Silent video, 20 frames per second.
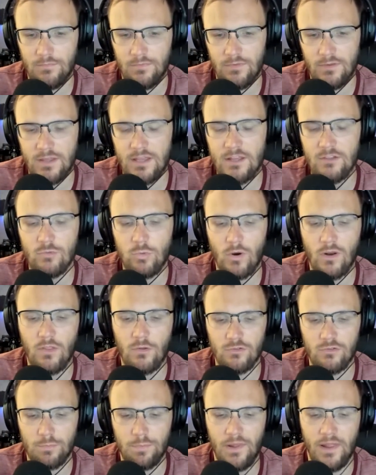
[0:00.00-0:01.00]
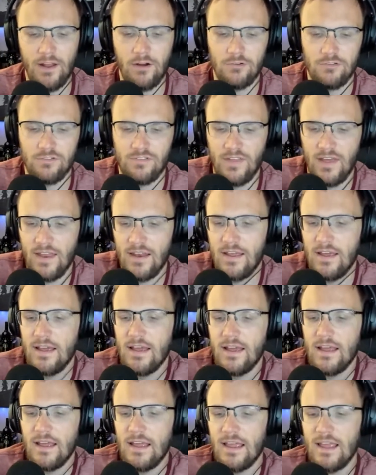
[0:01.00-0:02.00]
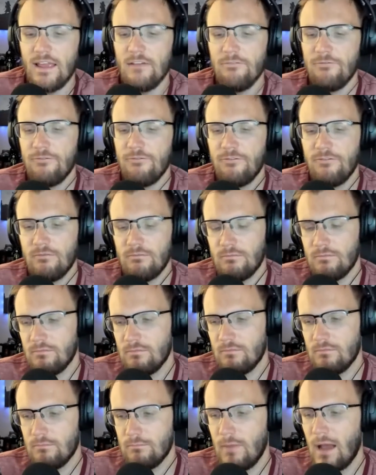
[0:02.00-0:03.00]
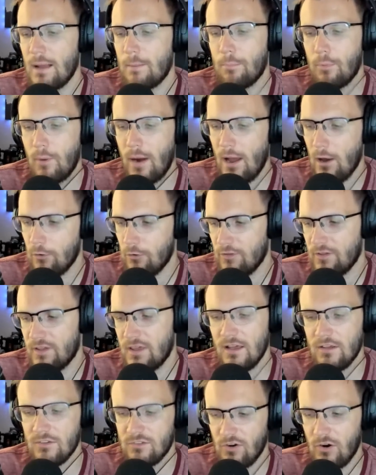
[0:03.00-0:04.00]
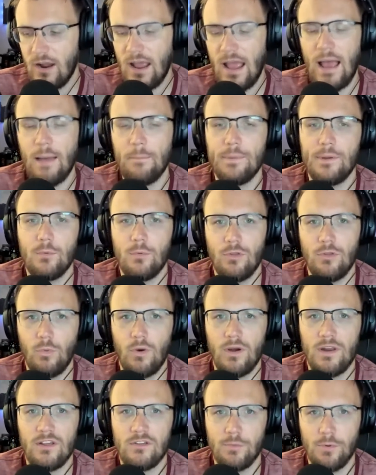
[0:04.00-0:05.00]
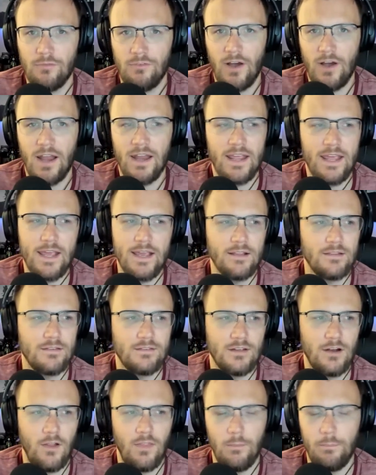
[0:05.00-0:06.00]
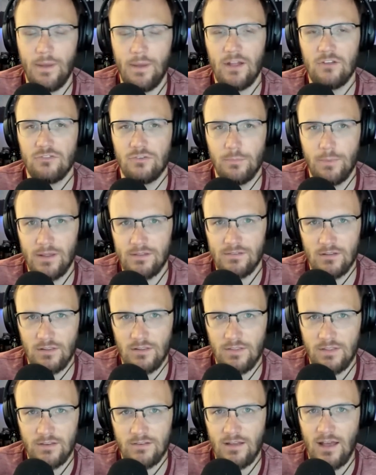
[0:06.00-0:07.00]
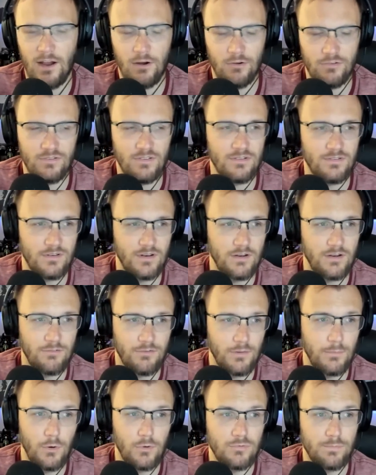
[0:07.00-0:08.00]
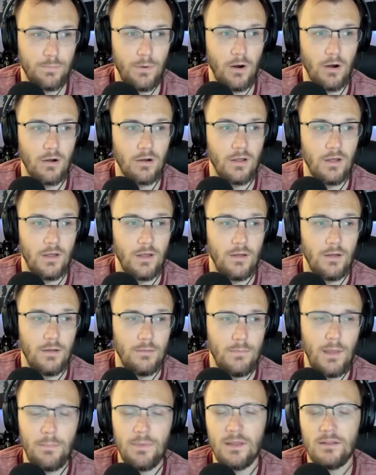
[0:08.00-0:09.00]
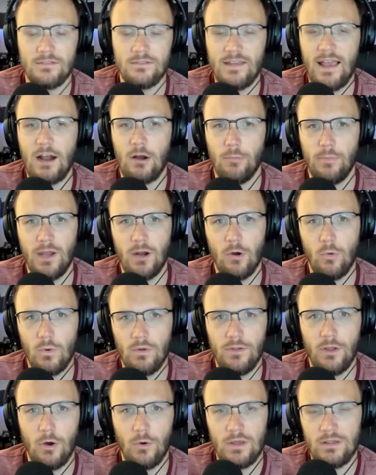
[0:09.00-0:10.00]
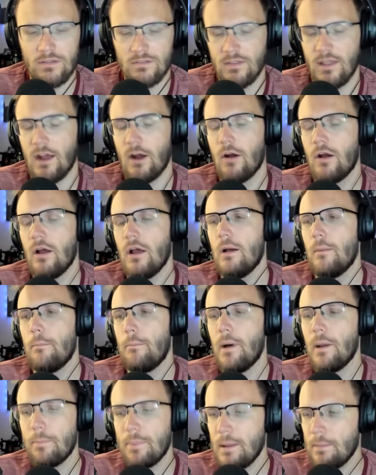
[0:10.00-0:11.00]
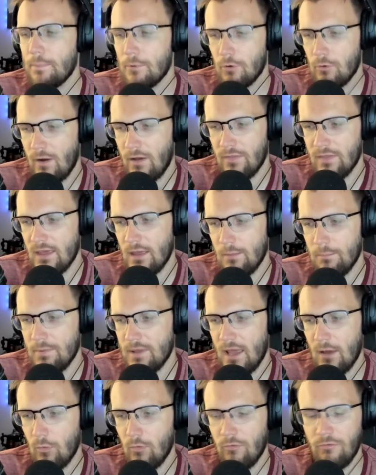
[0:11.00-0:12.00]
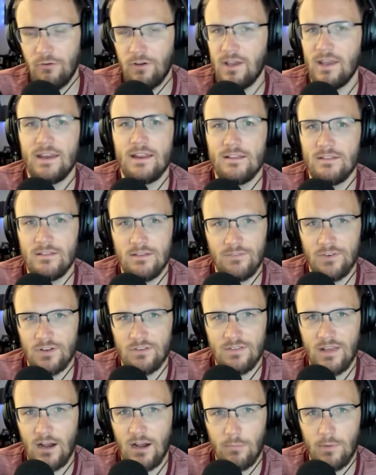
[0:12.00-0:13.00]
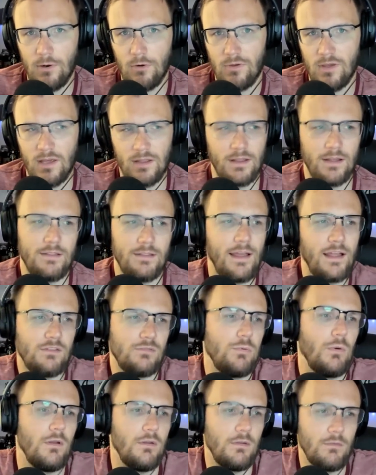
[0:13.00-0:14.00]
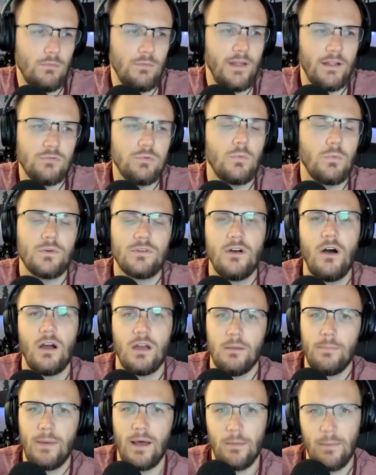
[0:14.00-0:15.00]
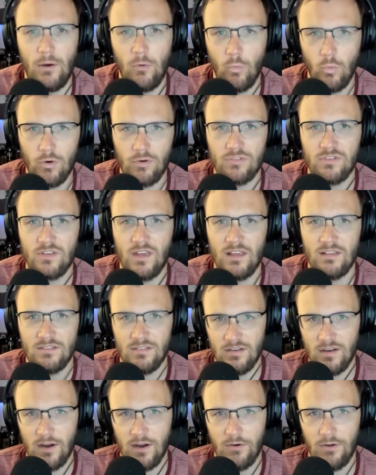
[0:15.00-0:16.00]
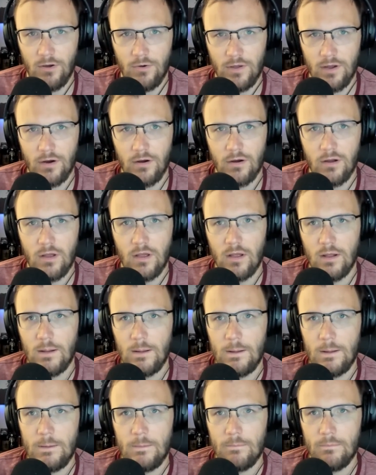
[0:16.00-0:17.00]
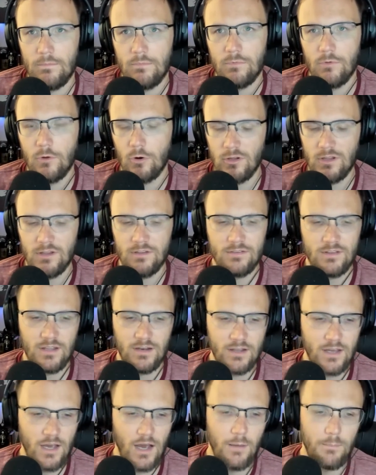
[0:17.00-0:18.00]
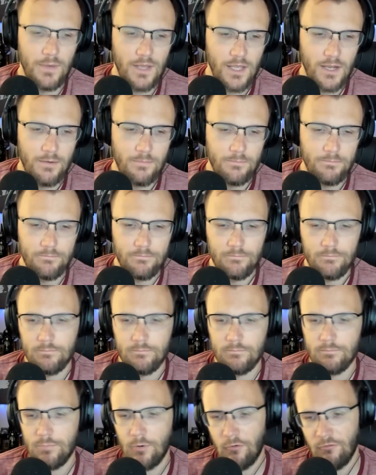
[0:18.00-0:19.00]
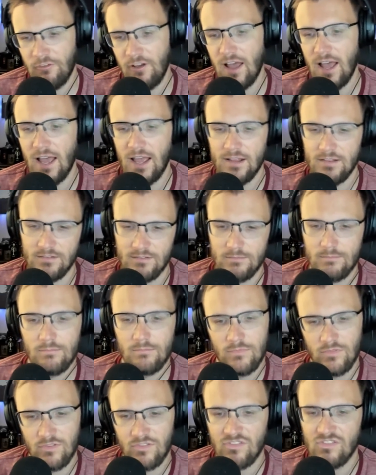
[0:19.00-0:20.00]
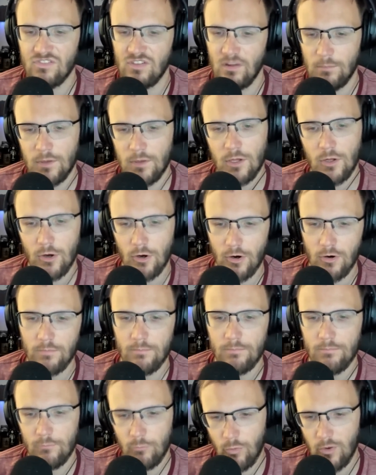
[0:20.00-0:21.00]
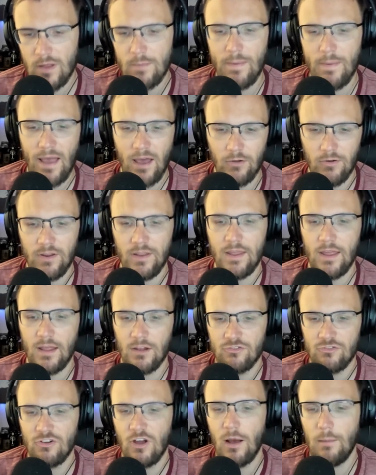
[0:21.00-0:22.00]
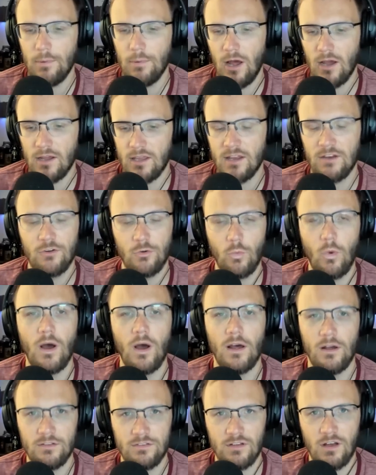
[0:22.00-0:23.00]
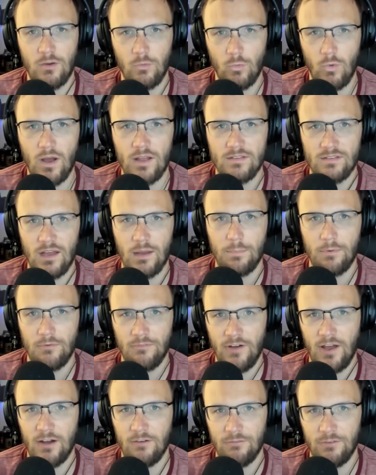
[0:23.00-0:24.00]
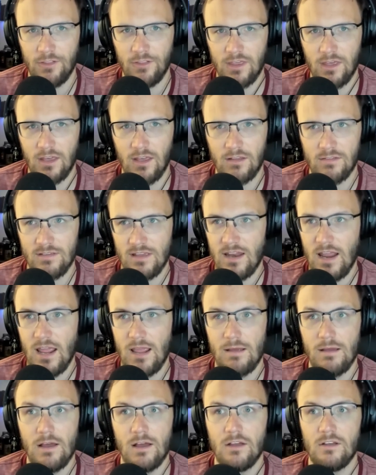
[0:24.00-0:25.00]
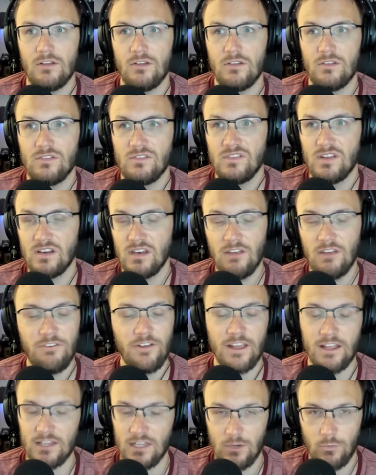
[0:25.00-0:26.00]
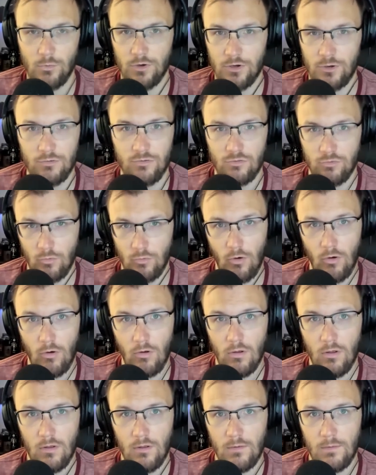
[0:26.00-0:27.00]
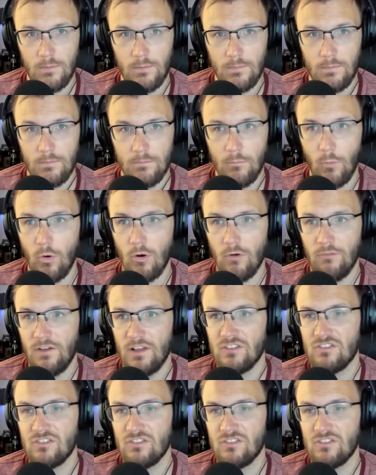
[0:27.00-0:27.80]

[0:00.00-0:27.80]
he's one of those players that if Mike Brown or the Kings aren't happy with what he's providing, he can sit on the bench for basically the entire season. And for the most part, maybe in Sacramento we'll know he's there, but people around the NBA will forget he's even a Sacramento King. Like that's what that's what we're talking about about worst case scenario here. Nerlens can come in, provide similar rebounding and shot blocking to what Hassan Whiteside provided for the Kings in a significantly reduced role, more of a